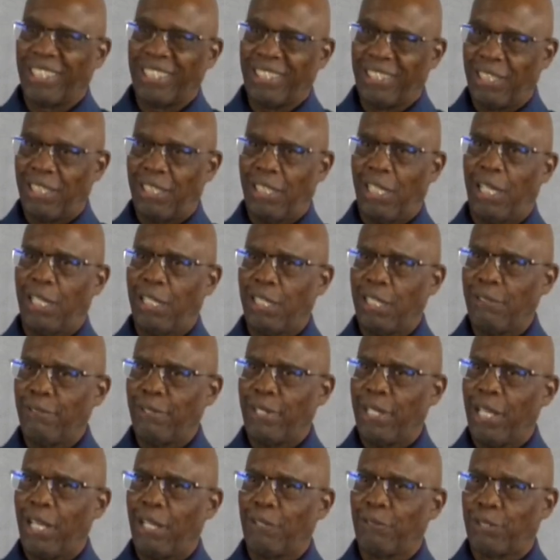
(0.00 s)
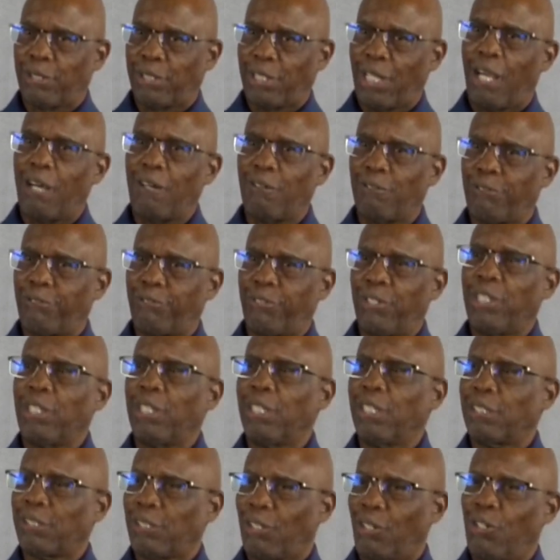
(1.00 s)
did not even have South
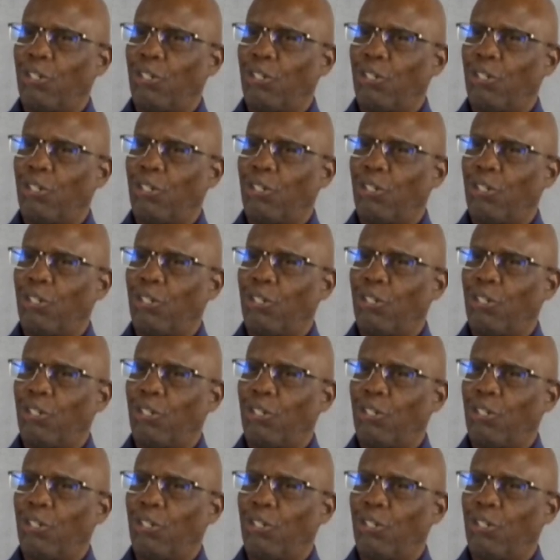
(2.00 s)
Phoenix